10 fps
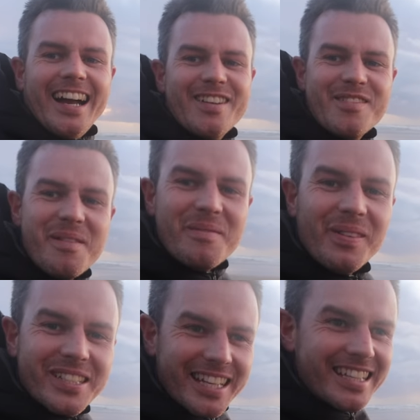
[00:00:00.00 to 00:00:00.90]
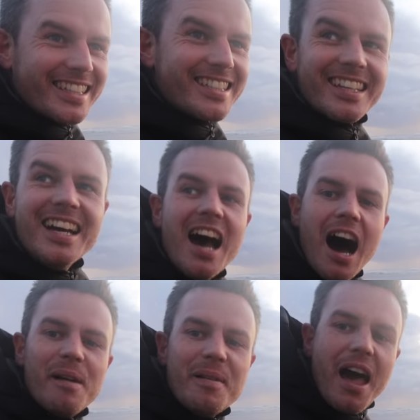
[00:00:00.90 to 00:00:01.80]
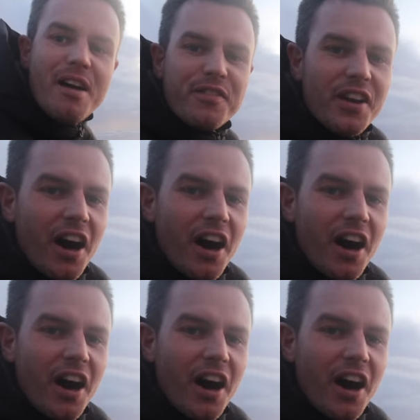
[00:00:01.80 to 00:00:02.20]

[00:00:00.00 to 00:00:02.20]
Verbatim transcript: can't even remember my settings. I'm at F